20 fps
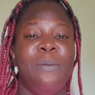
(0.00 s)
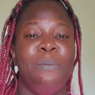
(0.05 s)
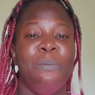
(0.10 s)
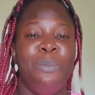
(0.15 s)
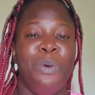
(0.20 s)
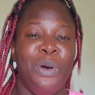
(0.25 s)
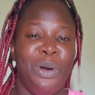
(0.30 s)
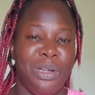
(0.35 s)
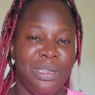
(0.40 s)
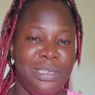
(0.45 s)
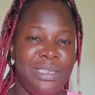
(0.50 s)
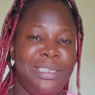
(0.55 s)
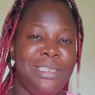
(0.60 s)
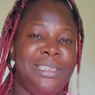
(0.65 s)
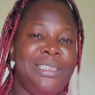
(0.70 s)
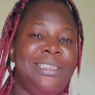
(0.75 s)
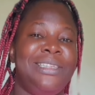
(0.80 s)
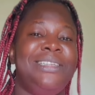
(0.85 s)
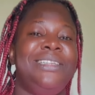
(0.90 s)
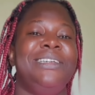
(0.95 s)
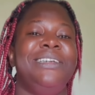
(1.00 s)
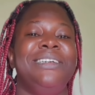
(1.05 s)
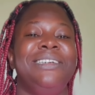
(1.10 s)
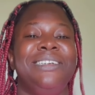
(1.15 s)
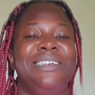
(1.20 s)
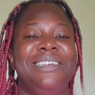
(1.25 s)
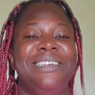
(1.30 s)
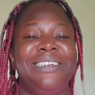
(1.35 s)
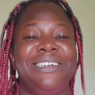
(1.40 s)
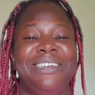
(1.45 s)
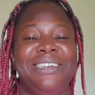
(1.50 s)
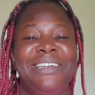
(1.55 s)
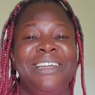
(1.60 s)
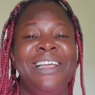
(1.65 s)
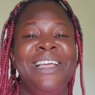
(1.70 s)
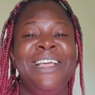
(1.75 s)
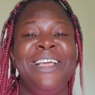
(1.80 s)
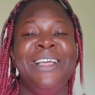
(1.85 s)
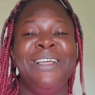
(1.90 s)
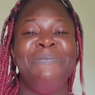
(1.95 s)
but
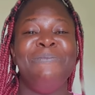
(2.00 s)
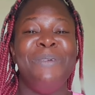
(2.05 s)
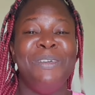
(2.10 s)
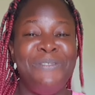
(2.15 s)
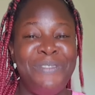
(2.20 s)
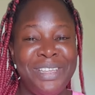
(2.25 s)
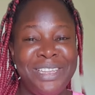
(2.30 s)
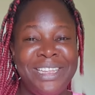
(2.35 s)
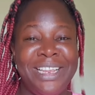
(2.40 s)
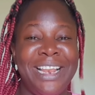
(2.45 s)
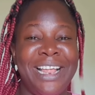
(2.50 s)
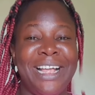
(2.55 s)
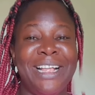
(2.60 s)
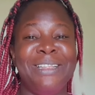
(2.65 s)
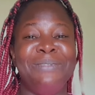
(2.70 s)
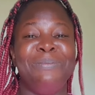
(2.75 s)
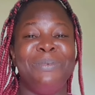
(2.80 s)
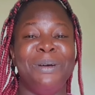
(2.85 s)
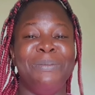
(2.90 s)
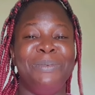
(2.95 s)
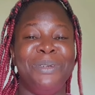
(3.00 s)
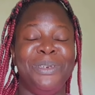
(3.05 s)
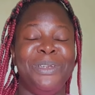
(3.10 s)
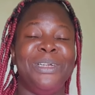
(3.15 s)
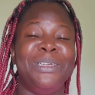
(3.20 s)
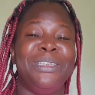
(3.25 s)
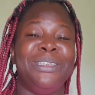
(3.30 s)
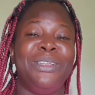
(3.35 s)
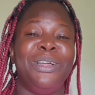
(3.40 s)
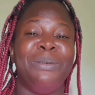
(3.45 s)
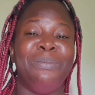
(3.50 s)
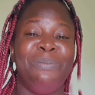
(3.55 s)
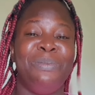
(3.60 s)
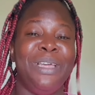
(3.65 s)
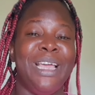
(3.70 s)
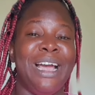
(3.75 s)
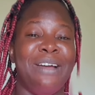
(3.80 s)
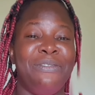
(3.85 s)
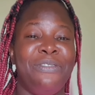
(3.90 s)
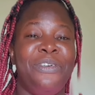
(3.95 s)
don't
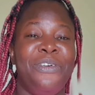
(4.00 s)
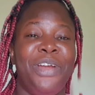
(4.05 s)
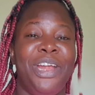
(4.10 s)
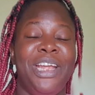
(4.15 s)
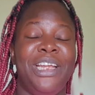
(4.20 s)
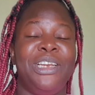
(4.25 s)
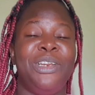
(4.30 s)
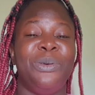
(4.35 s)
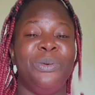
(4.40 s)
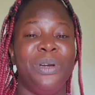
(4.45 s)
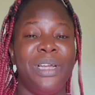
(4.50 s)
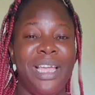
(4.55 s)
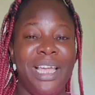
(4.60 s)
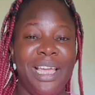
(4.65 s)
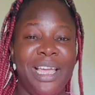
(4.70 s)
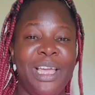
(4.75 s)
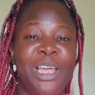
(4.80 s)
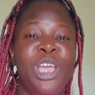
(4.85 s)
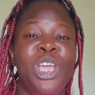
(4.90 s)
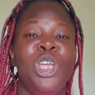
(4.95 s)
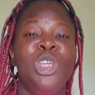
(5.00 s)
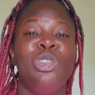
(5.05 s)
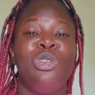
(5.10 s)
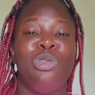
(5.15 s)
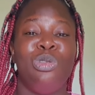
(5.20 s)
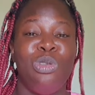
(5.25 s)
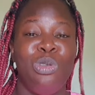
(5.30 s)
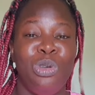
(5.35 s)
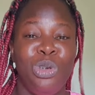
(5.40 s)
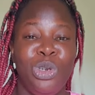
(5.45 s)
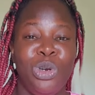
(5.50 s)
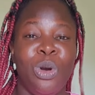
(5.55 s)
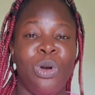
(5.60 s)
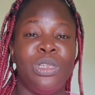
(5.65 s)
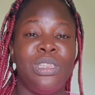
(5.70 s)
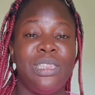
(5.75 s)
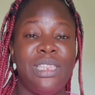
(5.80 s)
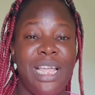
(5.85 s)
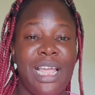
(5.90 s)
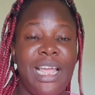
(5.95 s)
be afraid, okay, to do
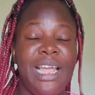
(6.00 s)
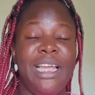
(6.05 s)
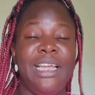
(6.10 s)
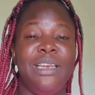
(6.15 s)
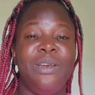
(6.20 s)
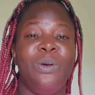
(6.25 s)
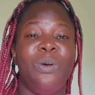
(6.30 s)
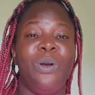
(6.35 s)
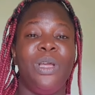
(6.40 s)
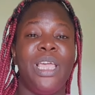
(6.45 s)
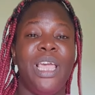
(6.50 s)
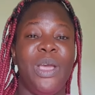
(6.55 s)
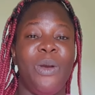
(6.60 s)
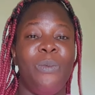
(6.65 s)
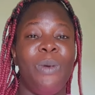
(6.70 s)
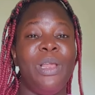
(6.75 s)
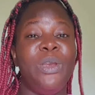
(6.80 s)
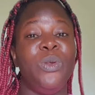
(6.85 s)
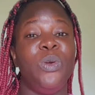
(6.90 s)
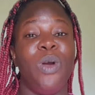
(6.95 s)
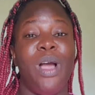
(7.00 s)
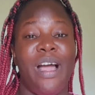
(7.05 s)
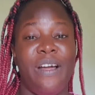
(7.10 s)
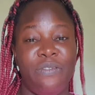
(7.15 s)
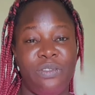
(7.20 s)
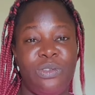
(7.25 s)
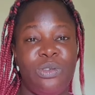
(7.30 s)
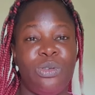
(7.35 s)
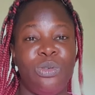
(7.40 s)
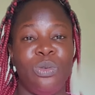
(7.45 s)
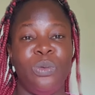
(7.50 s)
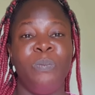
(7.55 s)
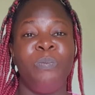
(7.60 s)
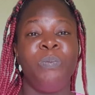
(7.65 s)
your thing, okay, when you have to.